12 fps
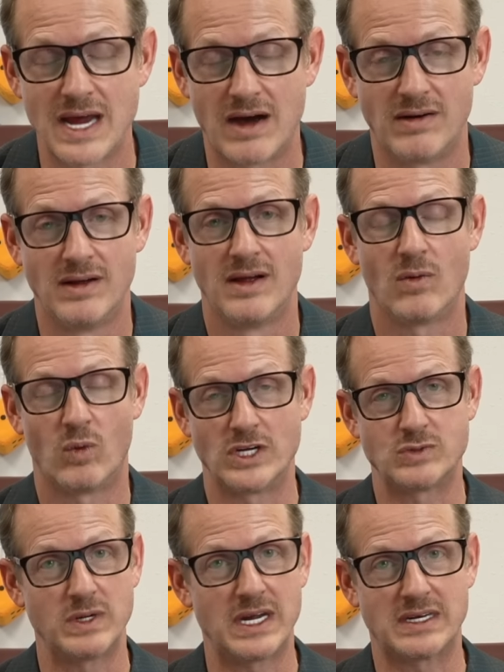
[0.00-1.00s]
Now,
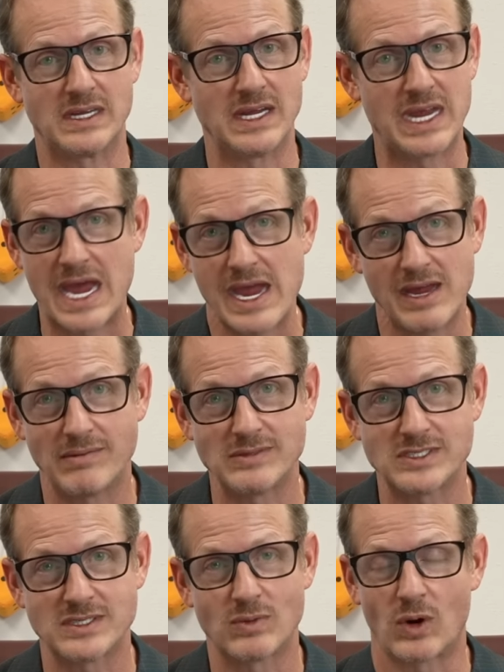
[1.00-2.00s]
once we get to the
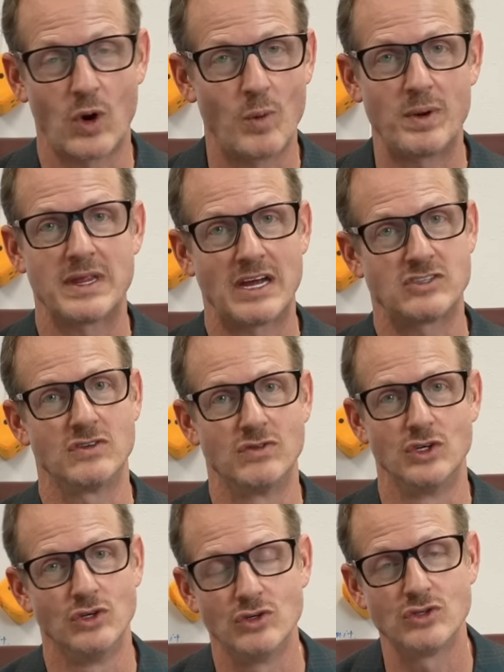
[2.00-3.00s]
games, we're hoping that you've
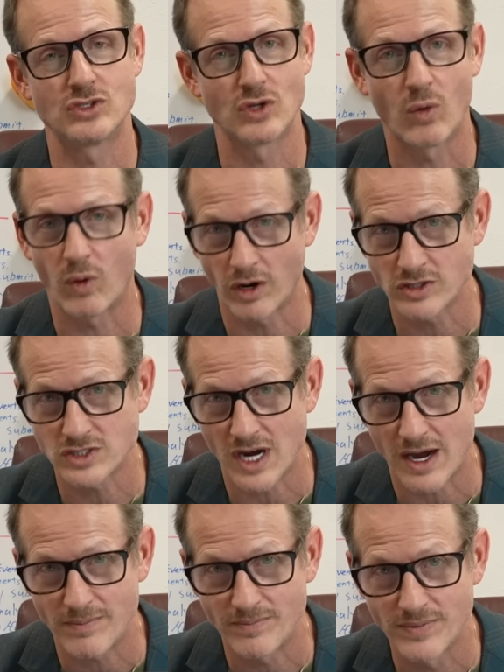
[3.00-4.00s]
used the
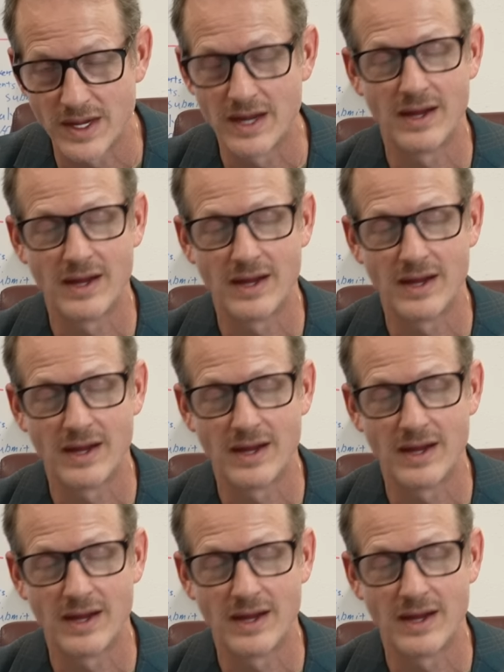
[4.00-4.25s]
workshop